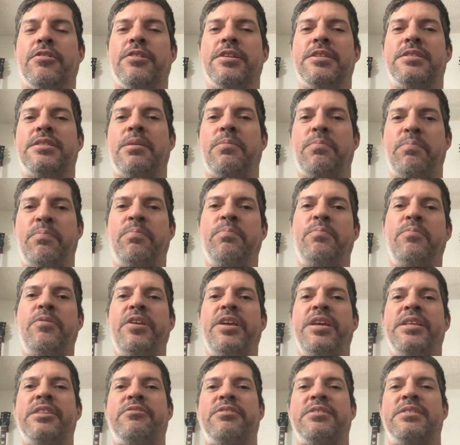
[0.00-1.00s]
it's a
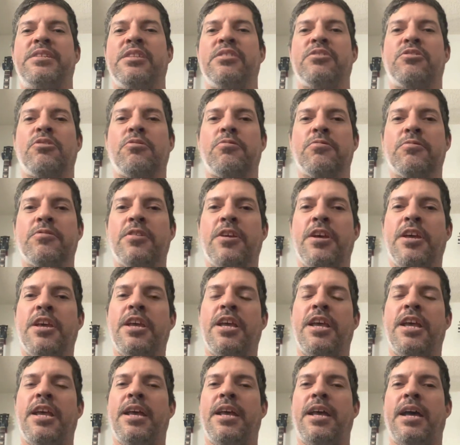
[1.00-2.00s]
pretty interesting tone.
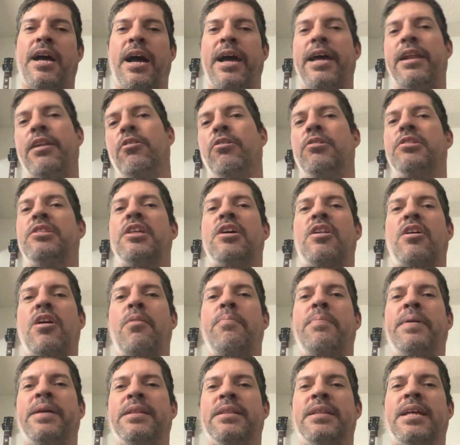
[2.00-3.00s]
I looked it
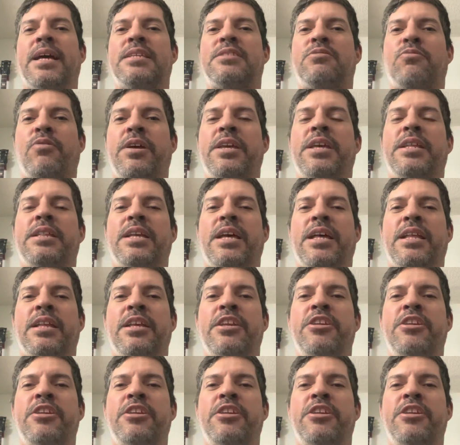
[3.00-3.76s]
up, and that's what he did.